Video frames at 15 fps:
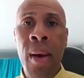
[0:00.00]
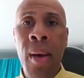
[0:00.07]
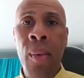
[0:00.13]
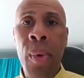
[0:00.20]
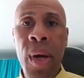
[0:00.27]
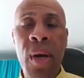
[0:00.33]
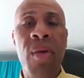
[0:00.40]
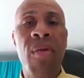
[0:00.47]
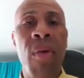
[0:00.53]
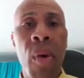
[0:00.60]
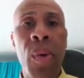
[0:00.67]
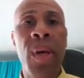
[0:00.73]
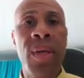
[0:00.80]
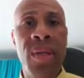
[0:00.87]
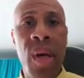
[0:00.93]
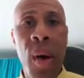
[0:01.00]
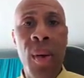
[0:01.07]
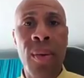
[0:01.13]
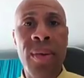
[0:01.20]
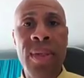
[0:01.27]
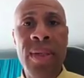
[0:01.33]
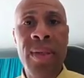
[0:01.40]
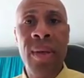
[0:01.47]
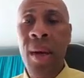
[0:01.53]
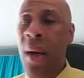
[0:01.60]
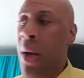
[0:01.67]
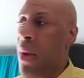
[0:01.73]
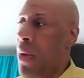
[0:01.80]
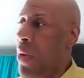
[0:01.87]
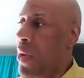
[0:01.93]
We're grown adults.
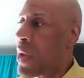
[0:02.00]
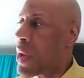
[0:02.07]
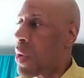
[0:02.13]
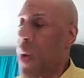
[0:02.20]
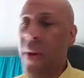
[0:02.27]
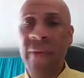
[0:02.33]
You saw